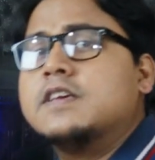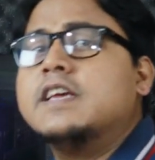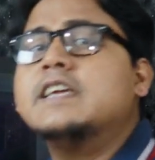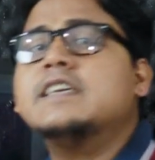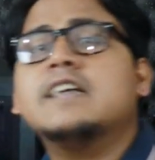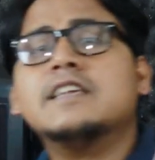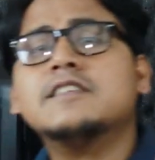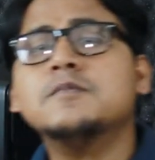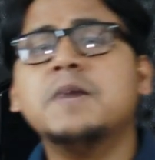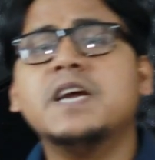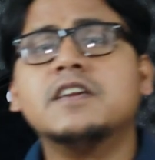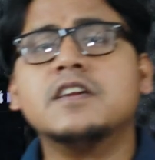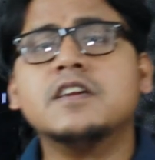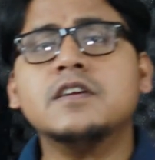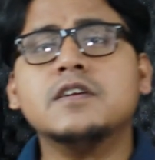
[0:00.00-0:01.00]
It doesn't
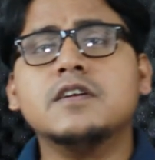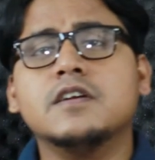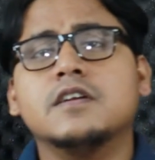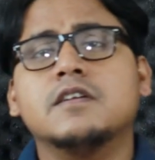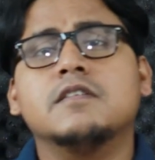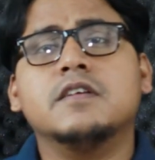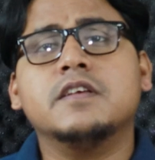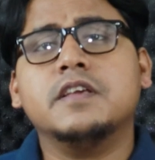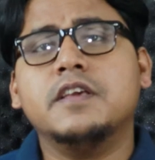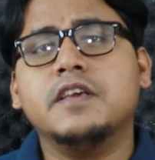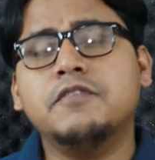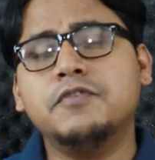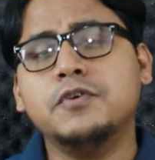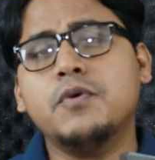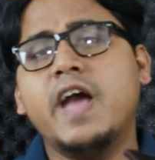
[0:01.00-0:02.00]
matter
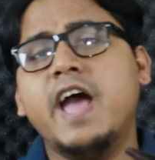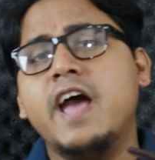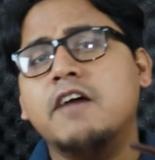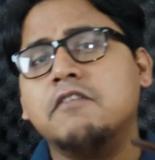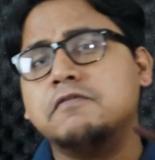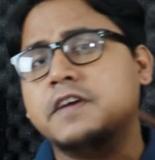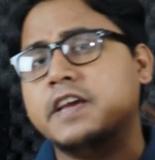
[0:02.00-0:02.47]
if you have